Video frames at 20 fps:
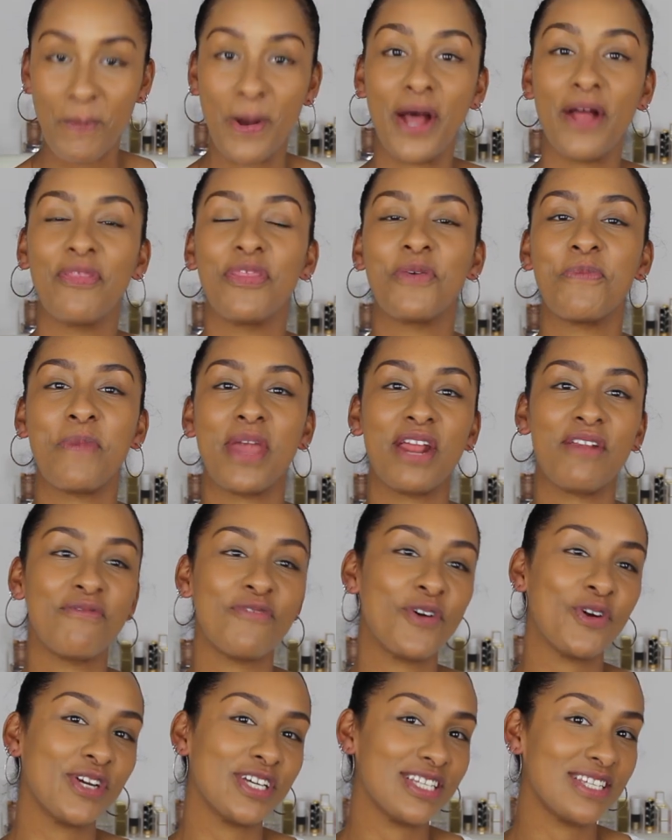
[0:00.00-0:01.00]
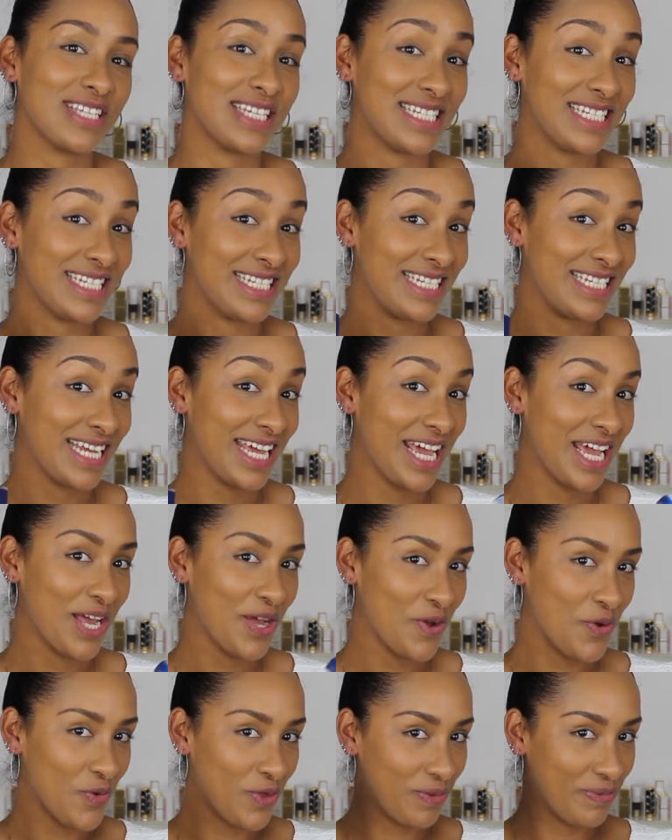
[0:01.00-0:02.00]
but the main focus
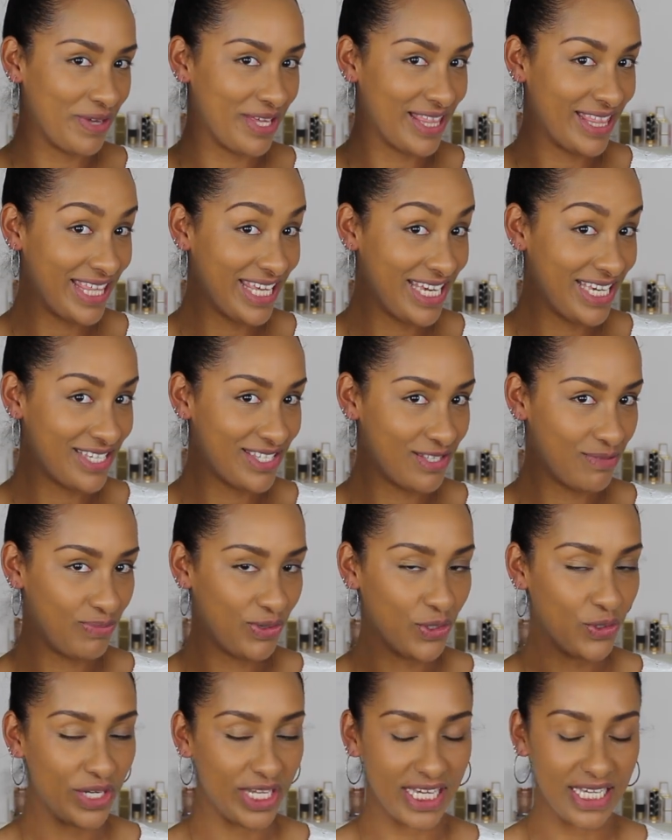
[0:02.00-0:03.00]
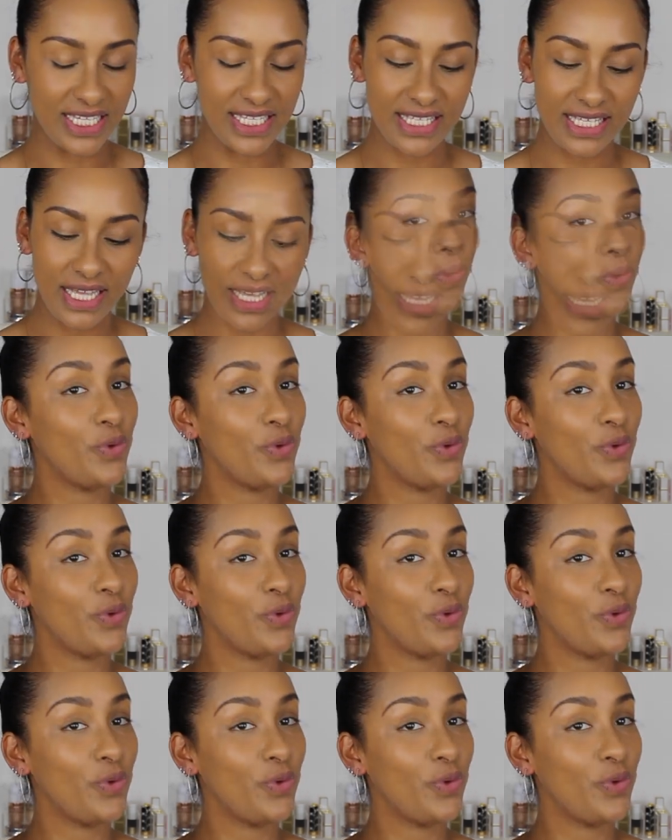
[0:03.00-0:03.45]
today will be these beauties.